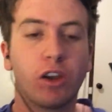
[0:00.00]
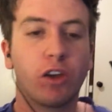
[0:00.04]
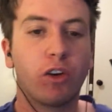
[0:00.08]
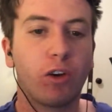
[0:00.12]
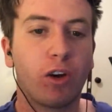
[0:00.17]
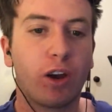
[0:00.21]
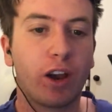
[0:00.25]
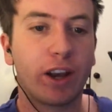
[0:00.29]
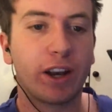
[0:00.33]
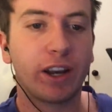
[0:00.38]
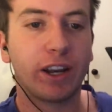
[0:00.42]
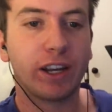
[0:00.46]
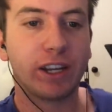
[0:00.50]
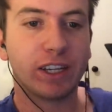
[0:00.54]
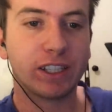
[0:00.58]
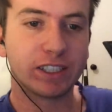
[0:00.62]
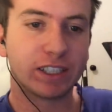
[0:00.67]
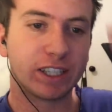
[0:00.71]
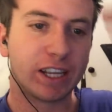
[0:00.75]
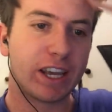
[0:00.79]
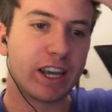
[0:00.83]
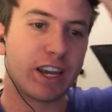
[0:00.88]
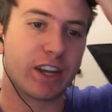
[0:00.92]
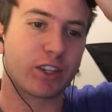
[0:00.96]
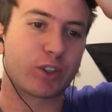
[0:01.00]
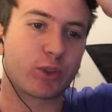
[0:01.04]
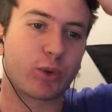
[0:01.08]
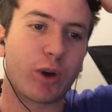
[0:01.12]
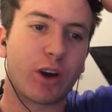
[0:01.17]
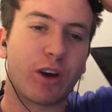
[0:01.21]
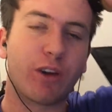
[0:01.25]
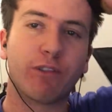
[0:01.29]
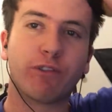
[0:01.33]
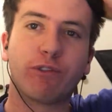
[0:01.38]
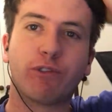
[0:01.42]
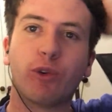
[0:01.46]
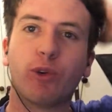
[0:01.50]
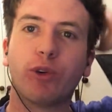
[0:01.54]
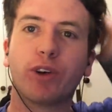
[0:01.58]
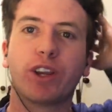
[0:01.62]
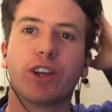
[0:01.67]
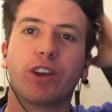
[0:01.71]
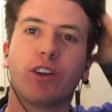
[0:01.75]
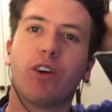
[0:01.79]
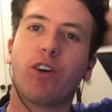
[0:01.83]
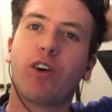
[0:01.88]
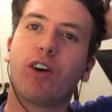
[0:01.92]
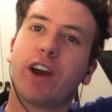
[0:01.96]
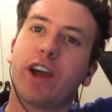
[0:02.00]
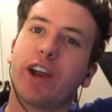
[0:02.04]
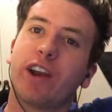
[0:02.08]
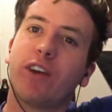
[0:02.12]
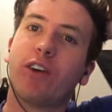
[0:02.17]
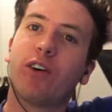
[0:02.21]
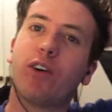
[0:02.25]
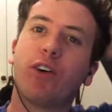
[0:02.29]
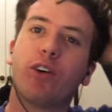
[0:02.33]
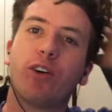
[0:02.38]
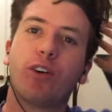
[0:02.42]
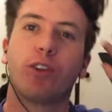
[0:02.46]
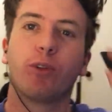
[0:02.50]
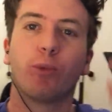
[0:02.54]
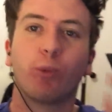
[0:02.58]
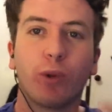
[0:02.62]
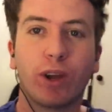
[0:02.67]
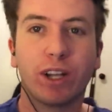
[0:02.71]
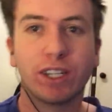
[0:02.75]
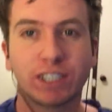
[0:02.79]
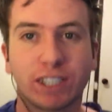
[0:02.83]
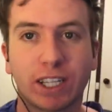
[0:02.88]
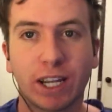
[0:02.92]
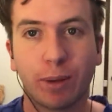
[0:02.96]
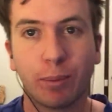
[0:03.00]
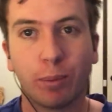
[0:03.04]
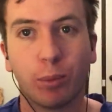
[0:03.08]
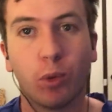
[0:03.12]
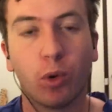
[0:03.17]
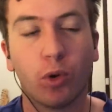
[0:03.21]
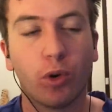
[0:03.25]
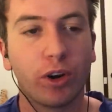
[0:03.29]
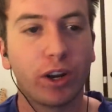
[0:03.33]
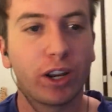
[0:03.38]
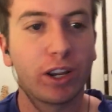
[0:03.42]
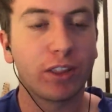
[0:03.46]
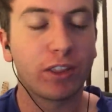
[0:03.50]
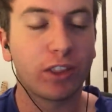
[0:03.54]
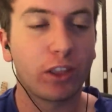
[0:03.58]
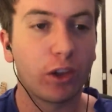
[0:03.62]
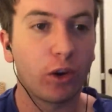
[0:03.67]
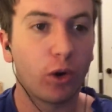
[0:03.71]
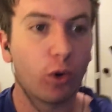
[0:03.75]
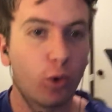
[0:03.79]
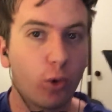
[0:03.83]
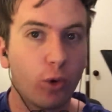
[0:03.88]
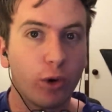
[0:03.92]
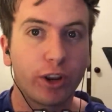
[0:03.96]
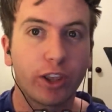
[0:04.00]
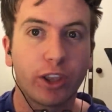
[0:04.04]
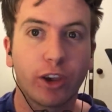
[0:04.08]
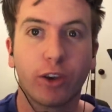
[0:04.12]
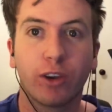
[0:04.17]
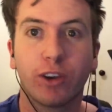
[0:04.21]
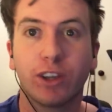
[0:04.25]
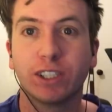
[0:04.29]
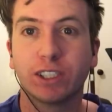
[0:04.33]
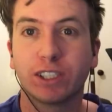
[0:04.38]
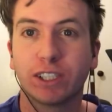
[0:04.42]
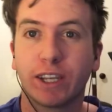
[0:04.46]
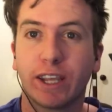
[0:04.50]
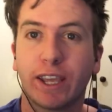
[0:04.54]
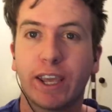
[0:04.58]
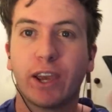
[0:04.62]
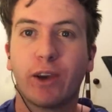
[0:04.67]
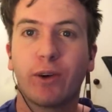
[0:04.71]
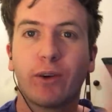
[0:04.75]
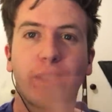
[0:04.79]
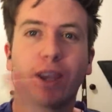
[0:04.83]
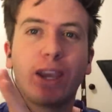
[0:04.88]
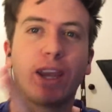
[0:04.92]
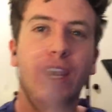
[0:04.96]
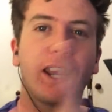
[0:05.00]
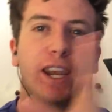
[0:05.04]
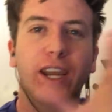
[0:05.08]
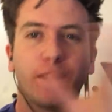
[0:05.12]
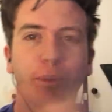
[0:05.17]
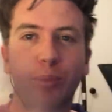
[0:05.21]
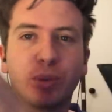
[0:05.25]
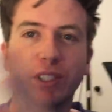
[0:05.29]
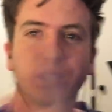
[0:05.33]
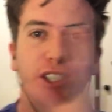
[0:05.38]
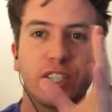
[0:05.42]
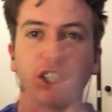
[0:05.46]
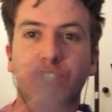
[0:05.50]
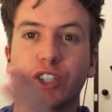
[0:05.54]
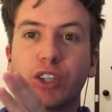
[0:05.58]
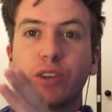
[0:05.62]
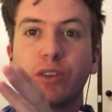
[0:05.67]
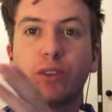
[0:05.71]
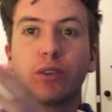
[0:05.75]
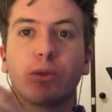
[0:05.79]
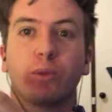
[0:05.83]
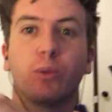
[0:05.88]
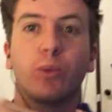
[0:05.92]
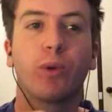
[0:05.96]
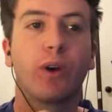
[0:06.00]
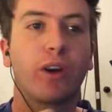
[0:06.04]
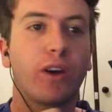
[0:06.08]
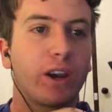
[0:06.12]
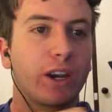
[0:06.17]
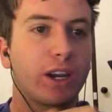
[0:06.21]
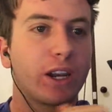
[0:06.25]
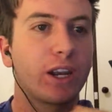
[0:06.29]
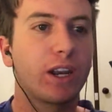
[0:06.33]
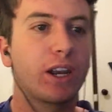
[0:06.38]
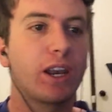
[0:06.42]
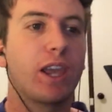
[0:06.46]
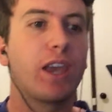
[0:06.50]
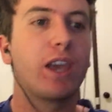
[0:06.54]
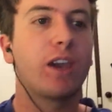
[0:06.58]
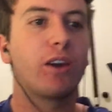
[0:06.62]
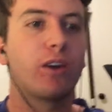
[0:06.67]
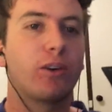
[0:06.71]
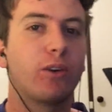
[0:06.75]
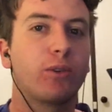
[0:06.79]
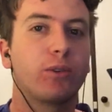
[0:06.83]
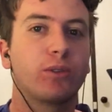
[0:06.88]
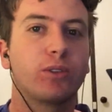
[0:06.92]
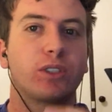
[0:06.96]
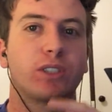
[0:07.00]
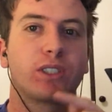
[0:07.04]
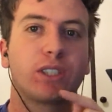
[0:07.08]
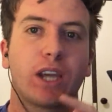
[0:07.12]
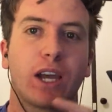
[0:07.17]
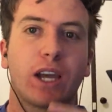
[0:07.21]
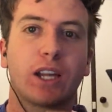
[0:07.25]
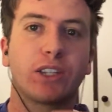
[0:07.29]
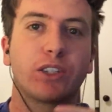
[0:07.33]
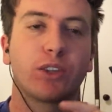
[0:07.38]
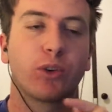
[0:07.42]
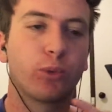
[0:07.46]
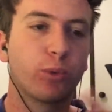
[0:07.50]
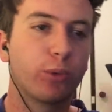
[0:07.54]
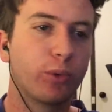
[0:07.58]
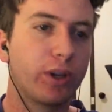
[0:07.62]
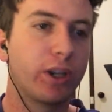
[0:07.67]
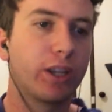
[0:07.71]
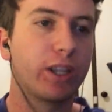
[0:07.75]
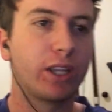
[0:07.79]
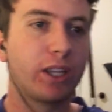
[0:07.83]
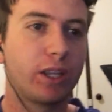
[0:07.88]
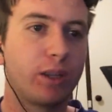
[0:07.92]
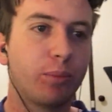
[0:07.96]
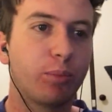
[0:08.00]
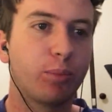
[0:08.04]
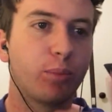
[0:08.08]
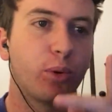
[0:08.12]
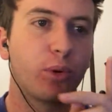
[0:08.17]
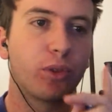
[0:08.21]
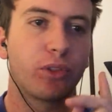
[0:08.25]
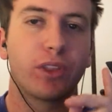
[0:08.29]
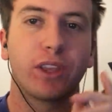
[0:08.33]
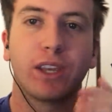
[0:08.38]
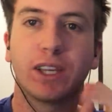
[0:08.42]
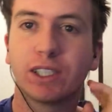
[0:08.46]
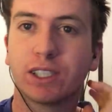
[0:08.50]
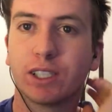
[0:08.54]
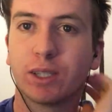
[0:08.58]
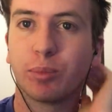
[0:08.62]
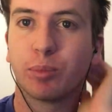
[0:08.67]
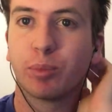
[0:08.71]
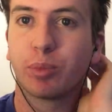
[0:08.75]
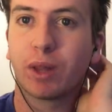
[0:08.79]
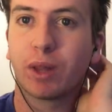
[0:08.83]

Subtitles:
Alright, it is now 12:49 on Wednesday morning. The audio is now in a position where I can now start to really put things in